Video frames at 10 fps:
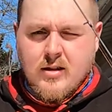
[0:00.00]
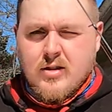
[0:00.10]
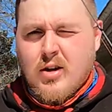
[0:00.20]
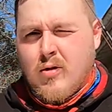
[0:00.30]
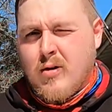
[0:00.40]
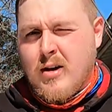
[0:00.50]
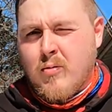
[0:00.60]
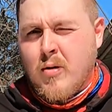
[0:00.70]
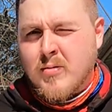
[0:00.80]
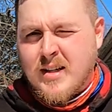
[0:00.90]
So,
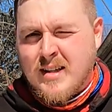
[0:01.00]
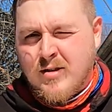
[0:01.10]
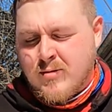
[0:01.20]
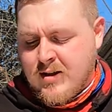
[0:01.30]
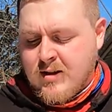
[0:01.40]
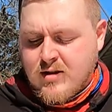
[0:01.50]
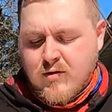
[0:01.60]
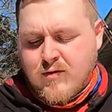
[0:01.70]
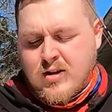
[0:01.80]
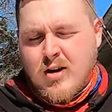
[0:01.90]
what was I using?
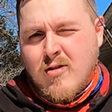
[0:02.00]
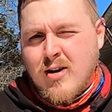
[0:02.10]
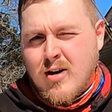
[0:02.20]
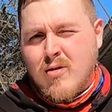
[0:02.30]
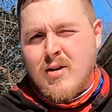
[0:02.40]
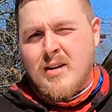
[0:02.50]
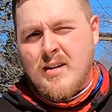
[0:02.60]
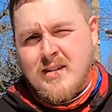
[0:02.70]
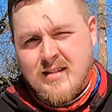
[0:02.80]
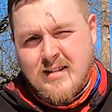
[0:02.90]
So for coho,
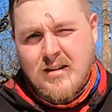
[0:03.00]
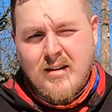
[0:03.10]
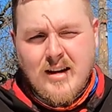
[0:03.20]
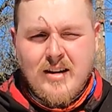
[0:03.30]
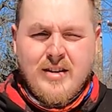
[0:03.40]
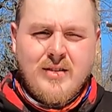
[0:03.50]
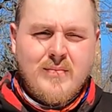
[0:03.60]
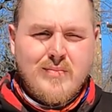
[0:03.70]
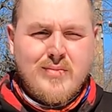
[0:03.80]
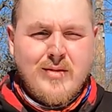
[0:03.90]
steelhead,
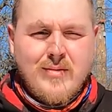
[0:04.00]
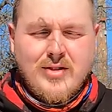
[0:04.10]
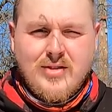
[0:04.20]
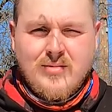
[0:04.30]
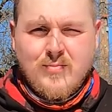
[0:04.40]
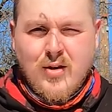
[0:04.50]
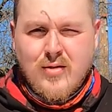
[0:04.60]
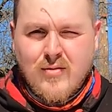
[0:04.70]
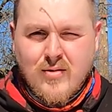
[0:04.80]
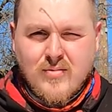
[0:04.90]
pretty much
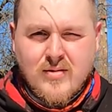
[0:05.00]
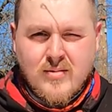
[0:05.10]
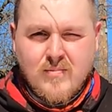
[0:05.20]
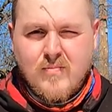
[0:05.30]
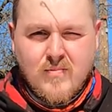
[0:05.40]
all of those